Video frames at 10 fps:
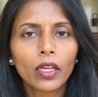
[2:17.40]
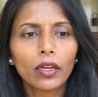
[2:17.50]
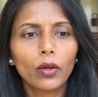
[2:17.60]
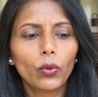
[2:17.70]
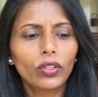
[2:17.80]

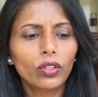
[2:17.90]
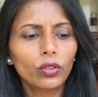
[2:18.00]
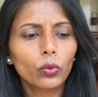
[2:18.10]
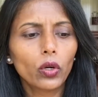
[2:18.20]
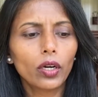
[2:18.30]
Now, whether
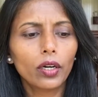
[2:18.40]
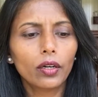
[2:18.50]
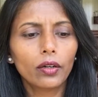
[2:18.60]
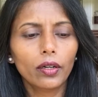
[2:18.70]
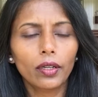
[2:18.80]

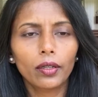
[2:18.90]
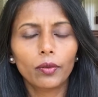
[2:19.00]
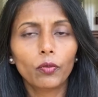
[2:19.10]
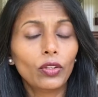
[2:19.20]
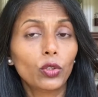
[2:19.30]

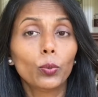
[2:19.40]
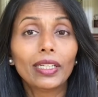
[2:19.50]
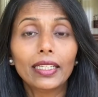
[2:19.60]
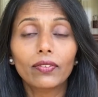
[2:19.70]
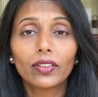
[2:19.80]
you
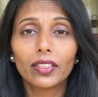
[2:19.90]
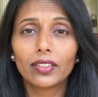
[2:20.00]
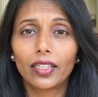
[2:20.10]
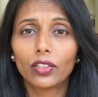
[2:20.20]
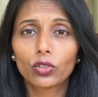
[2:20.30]
believe in these
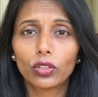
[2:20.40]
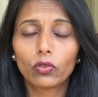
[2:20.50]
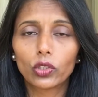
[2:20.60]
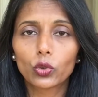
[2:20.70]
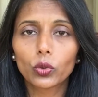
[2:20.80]
ancient
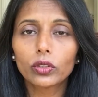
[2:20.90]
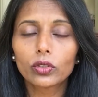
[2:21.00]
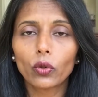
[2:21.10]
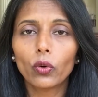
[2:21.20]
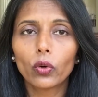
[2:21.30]
rituals
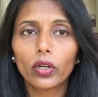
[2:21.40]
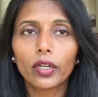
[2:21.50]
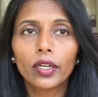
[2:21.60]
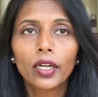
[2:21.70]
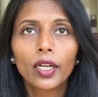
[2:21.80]
or